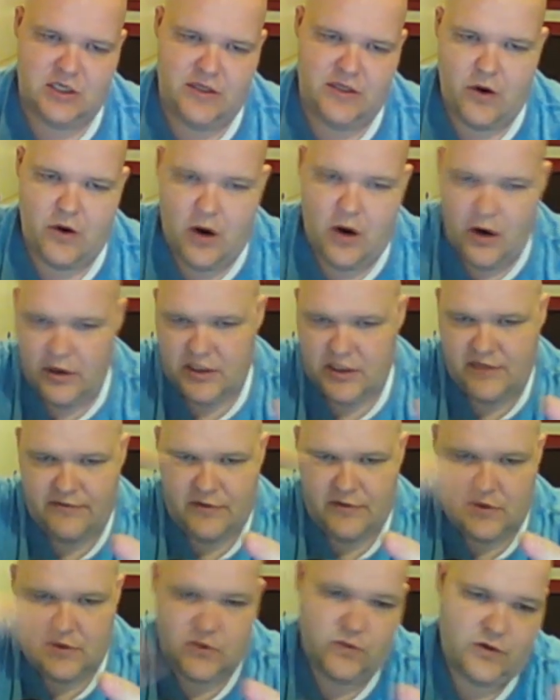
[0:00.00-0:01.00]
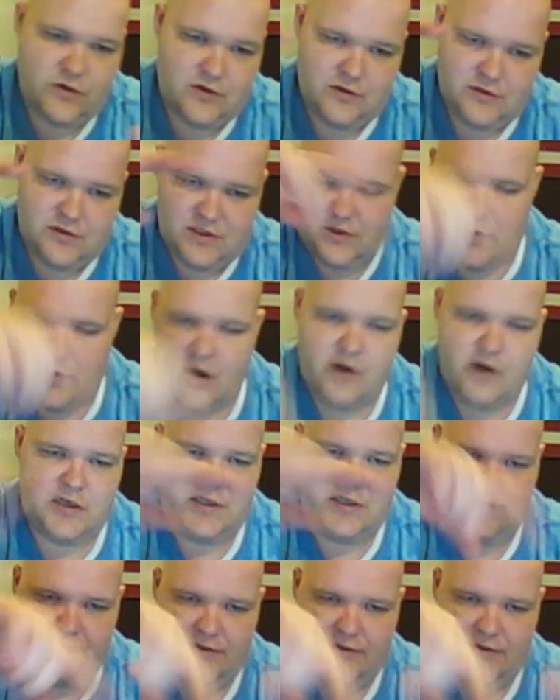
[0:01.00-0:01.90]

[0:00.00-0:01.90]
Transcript: and there are different swirls and there are different